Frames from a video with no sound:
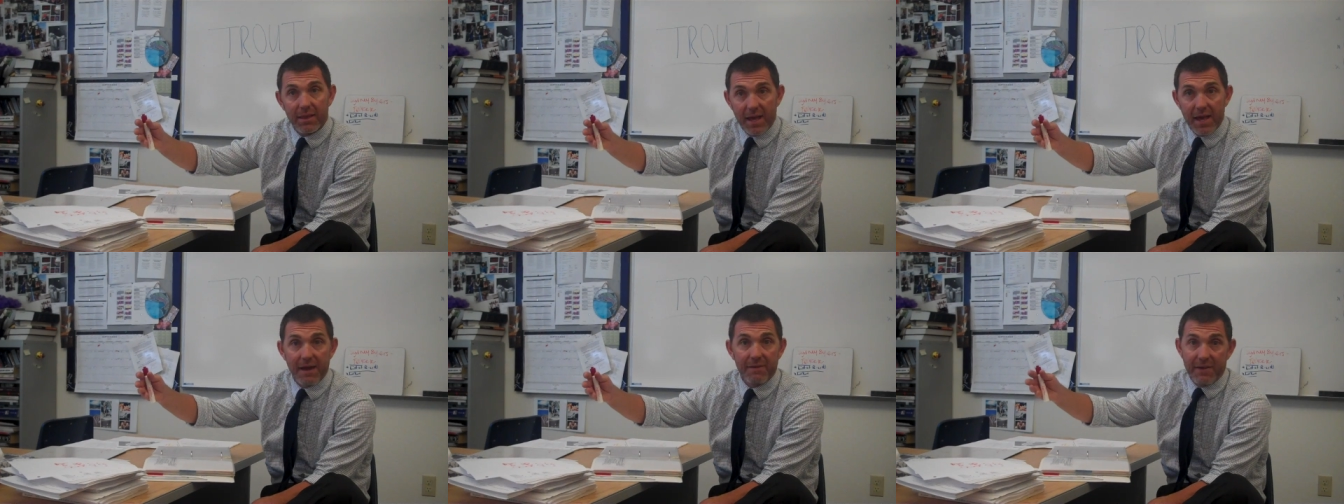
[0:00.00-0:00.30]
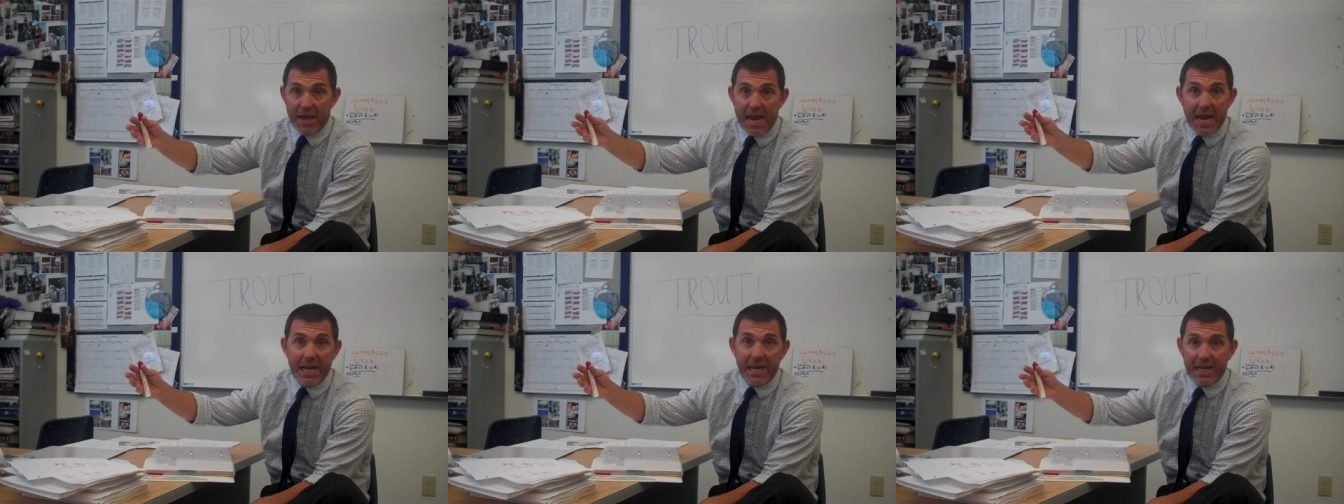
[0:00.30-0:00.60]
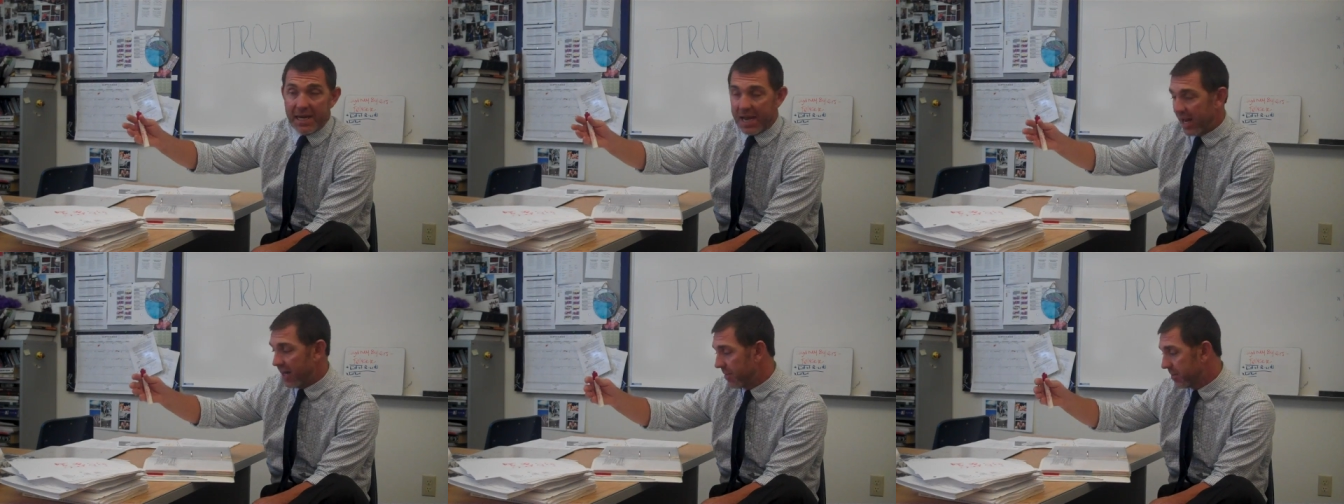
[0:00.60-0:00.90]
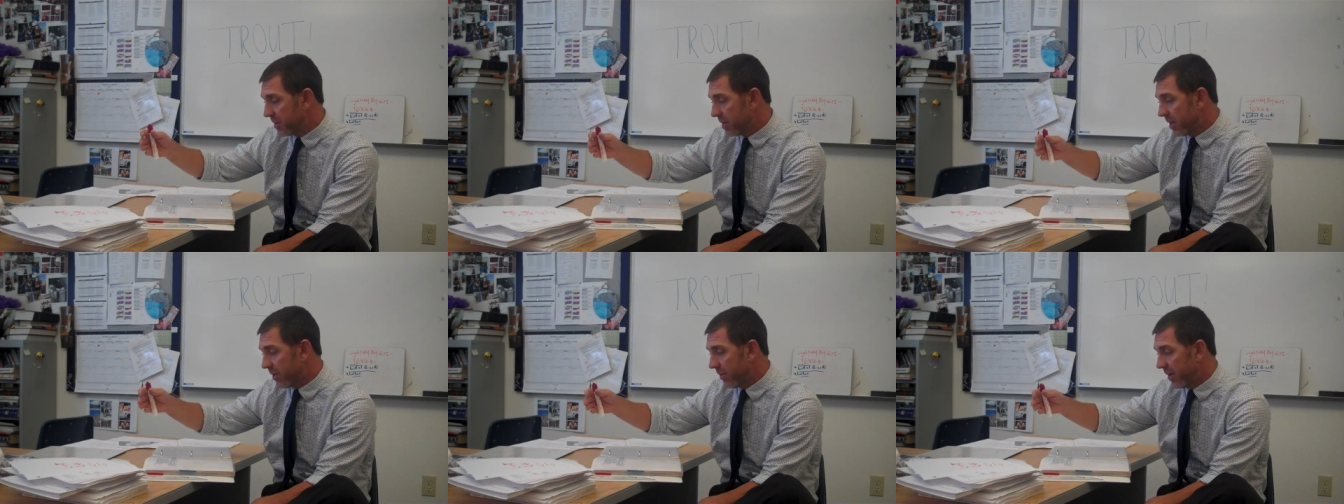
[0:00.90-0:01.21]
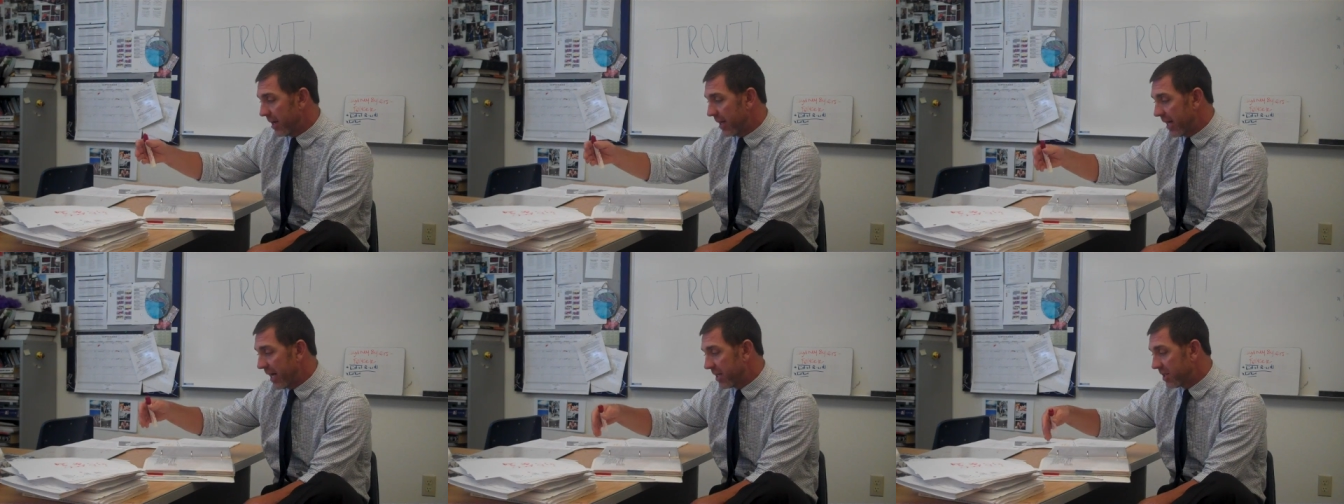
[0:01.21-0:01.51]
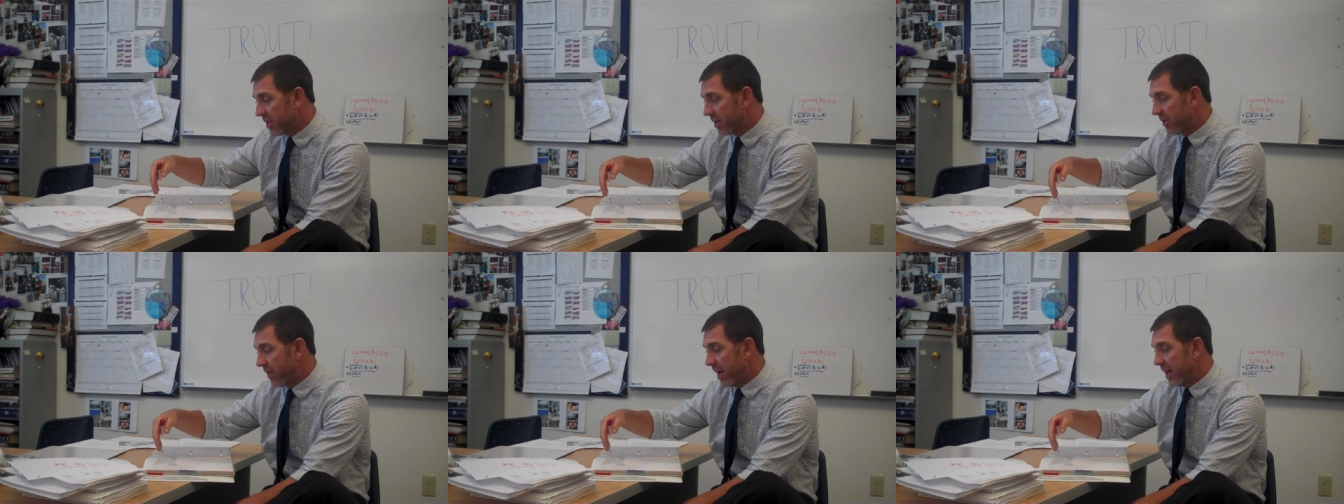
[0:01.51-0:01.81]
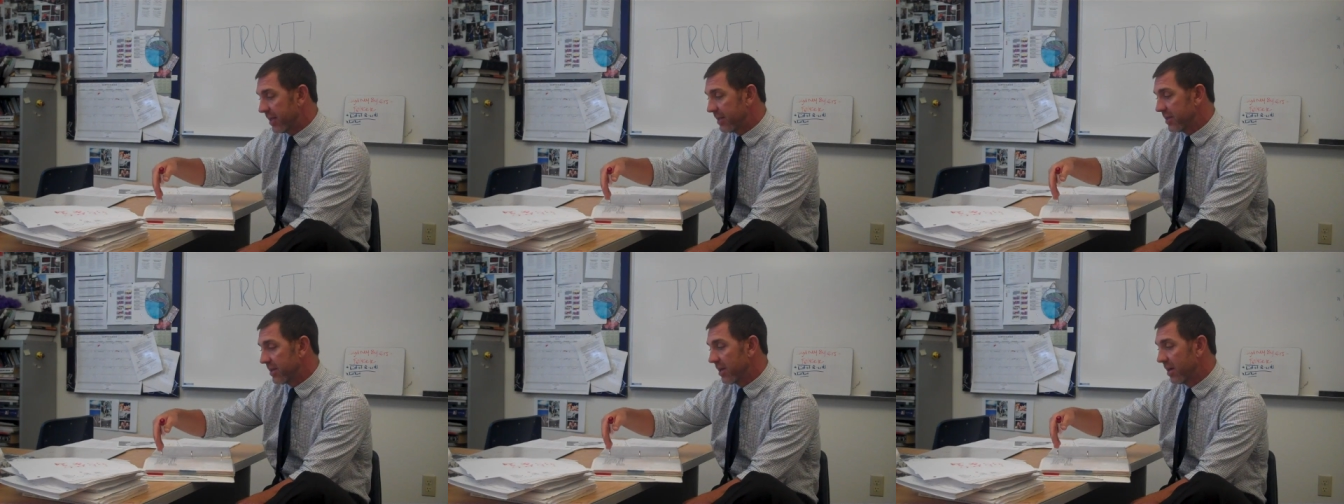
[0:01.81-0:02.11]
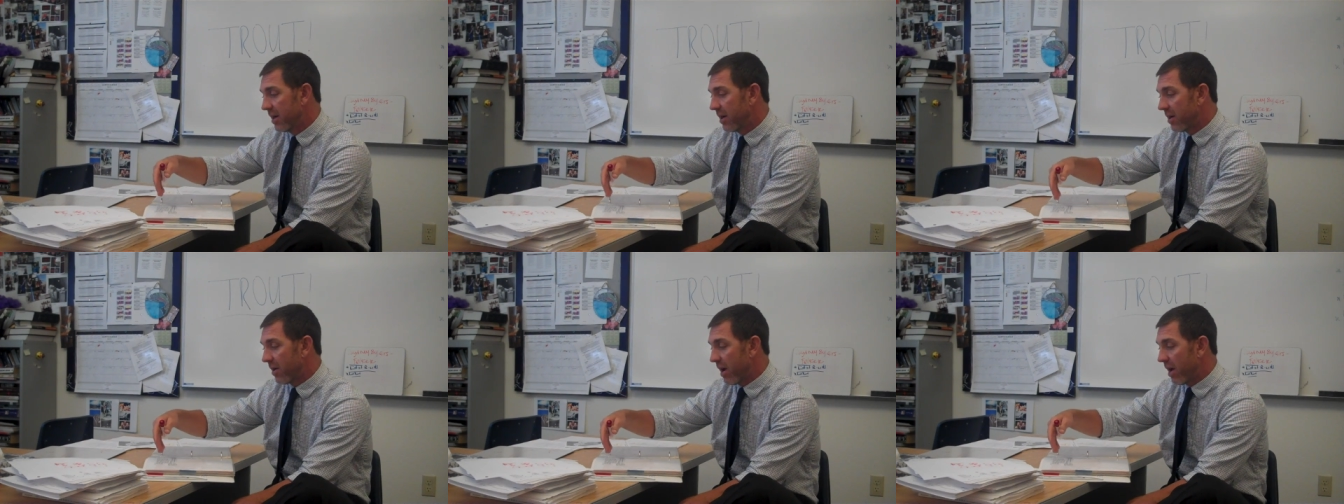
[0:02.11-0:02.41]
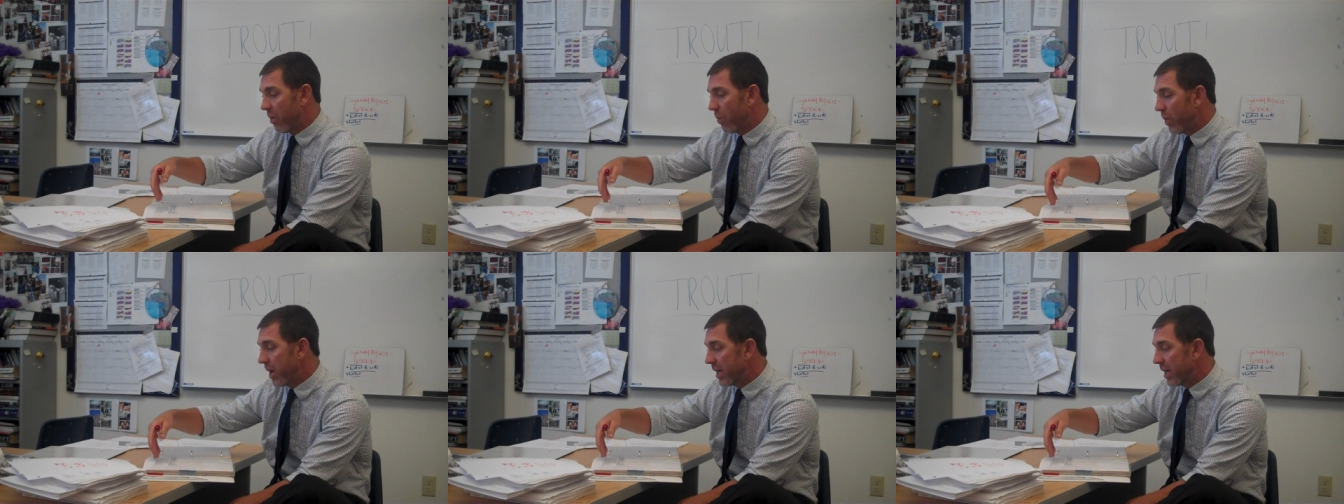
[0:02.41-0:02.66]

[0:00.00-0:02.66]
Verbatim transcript: they have 80, 90% reelection rates, right?